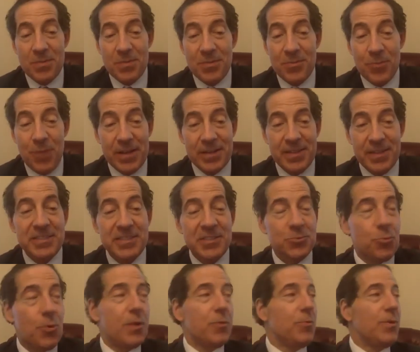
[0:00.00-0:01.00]
Rick, this is
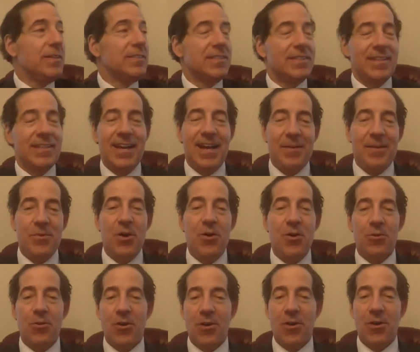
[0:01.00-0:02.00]
one reason that I'm no
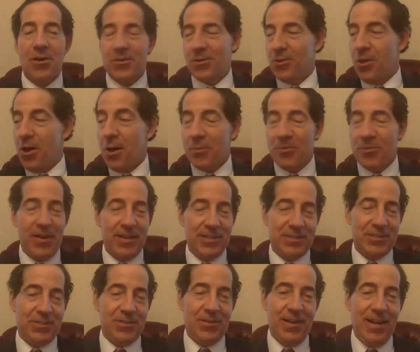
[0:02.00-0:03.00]
longer a law
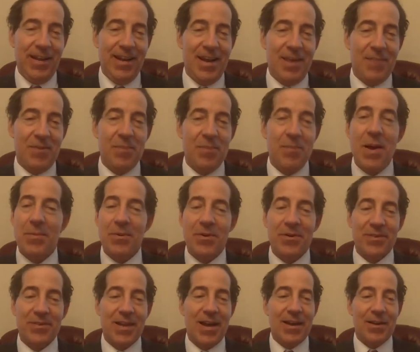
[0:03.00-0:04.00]
professor and I'm a member
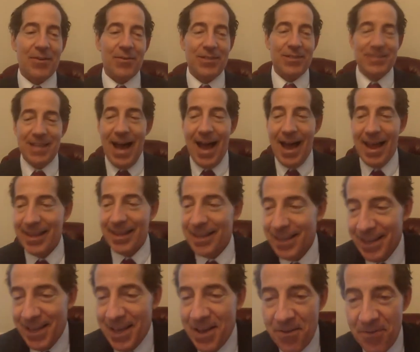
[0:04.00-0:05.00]
of Congress. I
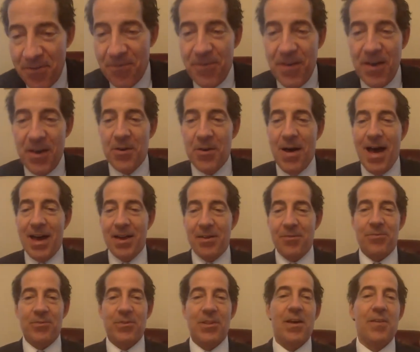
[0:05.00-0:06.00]
fell out
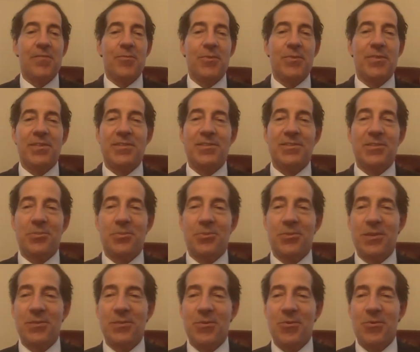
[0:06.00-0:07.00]
of love with the
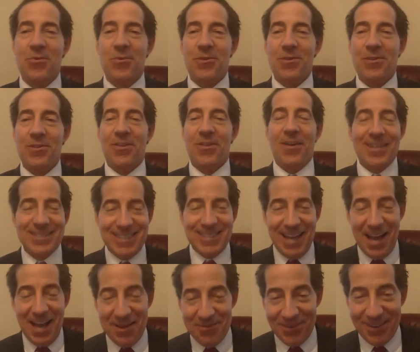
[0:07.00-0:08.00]
Supreme Court a long
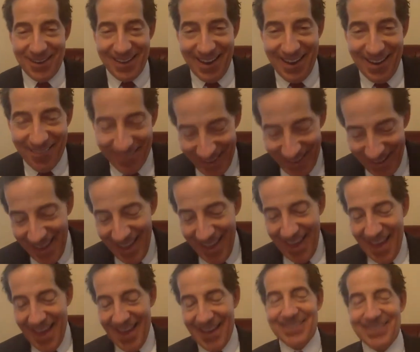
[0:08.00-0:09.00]
time ago,
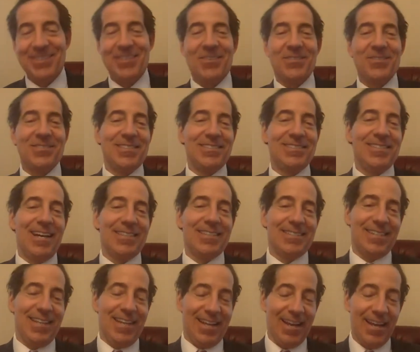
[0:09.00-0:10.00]
as you're
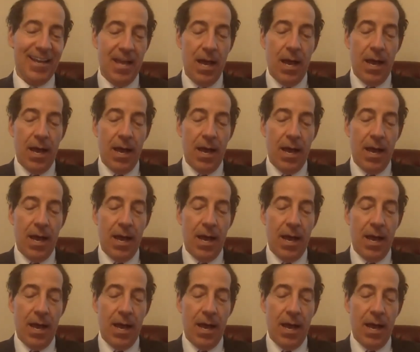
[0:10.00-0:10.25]
suggesting.